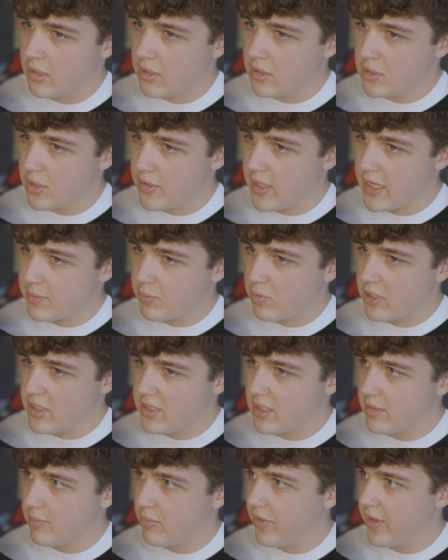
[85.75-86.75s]
So that's pretty
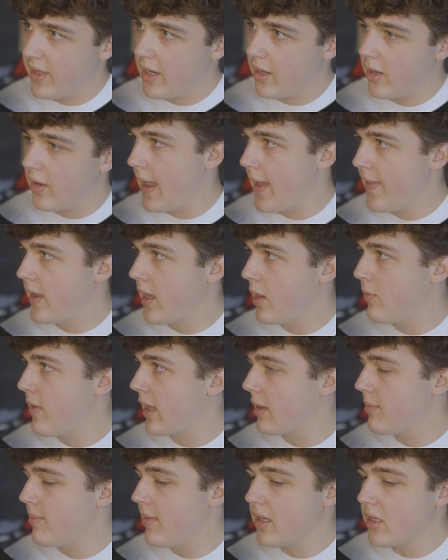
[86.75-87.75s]
simple there. And then I
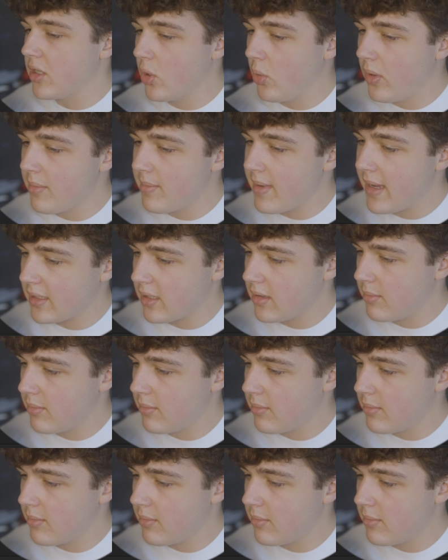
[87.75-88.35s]
recommend going back to the